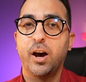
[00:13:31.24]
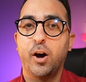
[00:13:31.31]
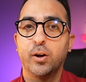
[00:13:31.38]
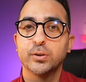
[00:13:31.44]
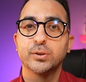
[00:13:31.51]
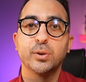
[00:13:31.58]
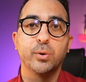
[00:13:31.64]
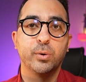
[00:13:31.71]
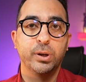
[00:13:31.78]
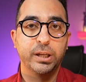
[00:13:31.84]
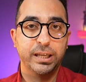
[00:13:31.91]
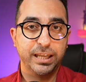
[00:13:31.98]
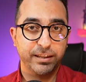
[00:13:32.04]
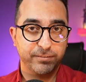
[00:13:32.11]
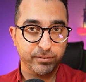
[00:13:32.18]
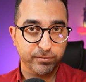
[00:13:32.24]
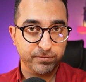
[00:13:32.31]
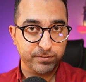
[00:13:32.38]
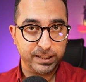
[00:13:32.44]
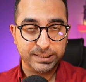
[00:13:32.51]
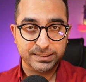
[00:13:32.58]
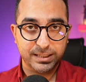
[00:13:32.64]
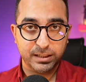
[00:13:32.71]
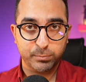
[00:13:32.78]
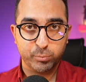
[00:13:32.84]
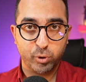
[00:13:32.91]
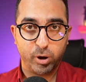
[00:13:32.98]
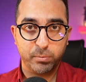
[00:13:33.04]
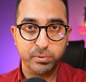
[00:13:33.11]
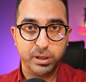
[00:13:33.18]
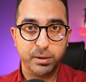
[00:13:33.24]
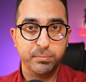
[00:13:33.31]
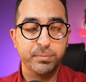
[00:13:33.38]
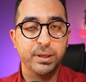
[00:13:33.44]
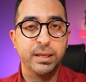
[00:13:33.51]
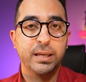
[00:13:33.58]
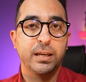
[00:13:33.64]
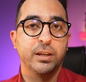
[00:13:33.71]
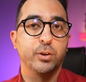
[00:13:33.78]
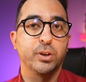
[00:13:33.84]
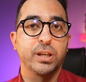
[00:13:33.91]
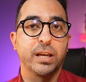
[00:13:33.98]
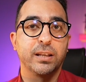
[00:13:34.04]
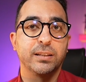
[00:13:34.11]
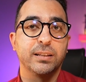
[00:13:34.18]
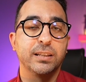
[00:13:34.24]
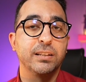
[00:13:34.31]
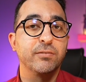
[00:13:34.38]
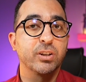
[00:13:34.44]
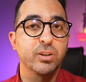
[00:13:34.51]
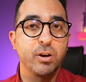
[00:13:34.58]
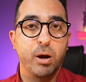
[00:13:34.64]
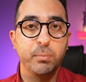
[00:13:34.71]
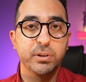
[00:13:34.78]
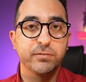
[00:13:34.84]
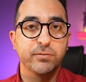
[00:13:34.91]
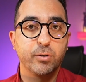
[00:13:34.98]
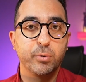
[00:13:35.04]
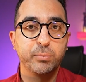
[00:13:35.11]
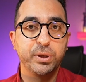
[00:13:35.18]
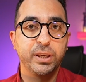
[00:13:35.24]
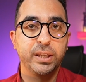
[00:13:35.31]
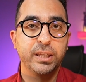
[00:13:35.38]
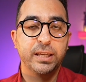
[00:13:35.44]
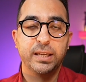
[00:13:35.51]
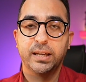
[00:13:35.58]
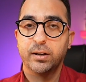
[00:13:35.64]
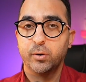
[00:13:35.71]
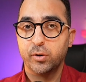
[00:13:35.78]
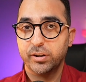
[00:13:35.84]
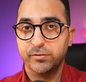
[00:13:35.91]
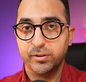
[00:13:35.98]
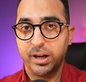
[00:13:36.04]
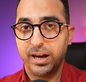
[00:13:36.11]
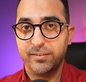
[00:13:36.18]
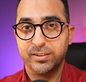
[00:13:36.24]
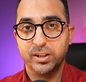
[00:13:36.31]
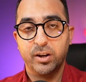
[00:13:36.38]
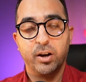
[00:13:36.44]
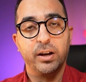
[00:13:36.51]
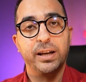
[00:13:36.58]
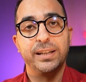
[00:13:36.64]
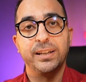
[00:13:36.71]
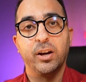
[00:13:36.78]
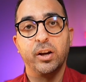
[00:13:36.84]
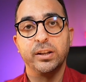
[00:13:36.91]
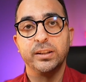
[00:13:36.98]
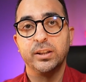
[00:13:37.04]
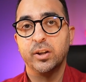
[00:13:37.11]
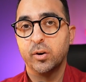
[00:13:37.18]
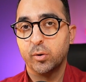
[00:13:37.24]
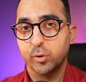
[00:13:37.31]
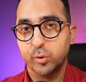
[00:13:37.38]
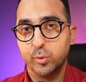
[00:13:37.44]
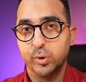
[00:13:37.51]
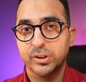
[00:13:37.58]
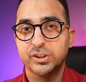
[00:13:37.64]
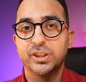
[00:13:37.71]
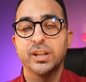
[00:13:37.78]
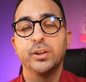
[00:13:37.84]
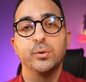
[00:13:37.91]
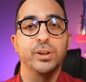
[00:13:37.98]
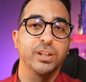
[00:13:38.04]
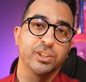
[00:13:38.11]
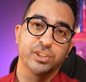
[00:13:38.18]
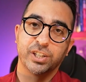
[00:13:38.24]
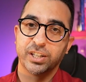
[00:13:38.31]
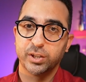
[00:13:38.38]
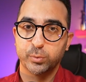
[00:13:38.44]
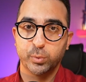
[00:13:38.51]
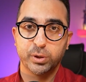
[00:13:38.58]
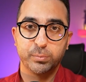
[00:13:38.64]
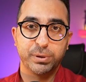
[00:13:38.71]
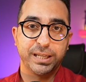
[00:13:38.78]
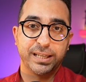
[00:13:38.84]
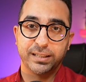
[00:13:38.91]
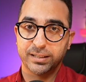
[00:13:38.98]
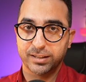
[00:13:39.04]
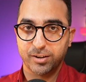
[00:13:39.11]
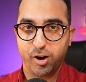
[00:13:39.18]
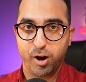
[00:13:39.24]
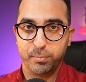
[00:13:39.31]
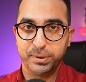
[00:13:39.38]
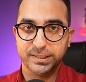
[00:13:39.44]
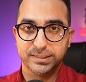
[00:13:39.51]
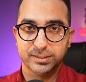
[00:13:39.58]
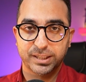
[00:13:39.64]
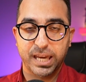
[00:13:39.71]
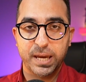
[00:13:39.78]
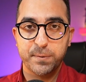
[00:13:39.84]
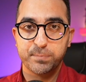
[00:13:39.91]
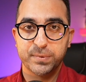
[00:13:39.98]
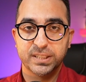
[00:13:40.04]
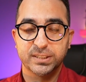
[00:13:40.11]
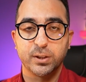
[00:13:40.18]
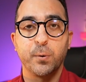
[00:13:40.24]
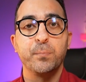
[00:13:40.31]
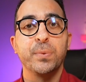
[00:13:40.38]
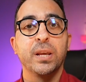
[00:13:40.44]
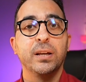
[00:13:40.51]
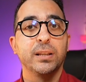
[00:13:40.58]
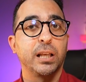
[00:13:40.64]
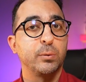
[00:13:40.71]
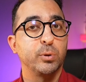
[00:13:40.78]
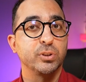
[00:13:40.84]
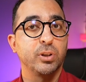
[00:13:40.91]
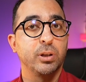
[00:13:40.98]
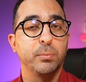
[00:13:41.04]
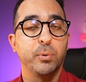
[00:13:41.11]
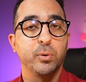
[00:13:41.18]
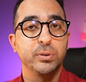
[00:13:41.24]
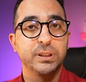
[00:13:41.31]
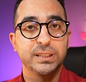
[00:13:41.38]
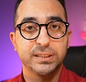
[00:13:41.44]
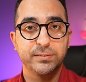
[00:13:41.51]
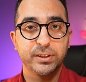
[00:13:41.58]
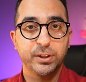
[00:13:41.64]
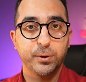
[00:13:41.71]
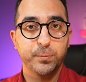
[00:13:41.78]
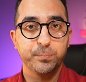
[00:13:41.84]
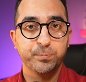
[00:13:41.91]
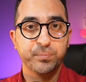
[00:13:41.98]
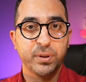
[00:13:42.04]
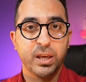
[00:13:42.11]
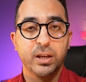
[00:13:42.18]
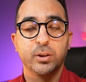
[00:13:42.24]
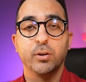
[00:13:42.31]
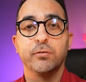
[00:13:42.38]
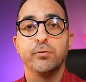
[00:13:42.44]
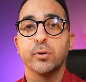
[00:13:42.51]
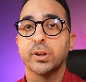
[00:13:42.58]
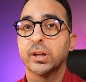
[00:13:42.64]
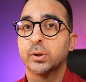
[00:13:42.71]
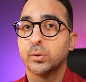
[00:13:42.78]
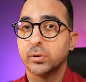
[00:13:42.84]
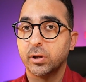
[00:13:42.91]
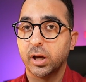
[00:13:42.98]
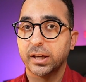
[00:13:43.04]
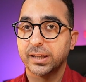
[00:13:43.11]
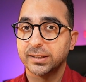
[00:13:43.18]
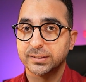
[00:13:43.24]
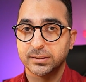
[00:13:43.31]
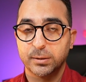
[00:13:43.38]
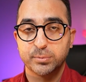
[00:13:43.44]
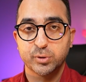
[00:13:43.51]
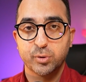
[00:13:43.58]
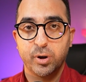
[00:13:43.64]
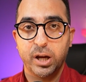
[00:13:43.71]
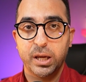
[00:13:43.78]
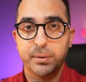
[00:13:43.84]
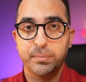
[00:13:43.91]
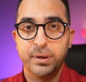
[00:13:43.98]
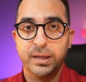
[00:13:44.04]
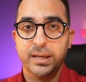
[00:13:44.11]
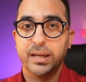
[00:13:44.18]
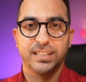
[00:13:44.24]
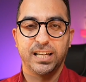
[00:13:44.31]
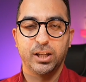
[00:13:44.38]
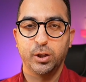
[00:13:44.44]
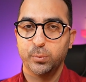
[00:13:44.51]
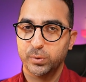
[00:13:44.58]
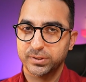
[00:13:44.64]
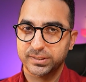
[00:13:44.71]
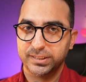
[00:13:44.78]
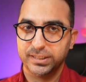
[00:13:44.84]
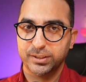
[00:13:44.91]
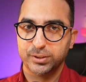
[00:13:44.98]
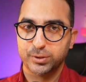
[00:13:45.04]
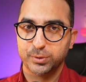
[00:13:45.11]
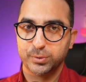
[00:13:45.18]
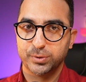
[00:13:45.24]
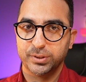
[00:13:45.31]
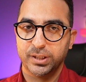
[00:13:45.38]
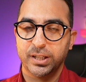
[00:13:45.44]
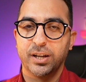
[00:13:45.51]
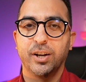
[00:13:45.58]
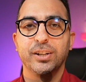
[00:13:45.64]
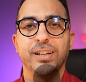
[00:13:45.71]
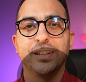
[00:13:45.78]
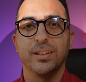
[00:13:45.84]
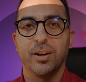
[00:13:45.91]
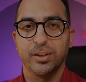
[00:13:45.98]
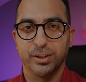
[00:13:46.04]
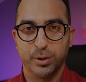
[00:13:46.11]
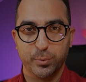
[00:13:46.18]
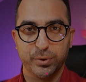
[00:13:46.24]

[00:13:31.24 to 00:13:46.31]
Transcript: Also, if you face any problem, you can leave a comment for me, or if you have any idea or question, you can share it with me in the comments, okay? So that was all about this video. Don't forget to like and subscribe, and I will see you soon on another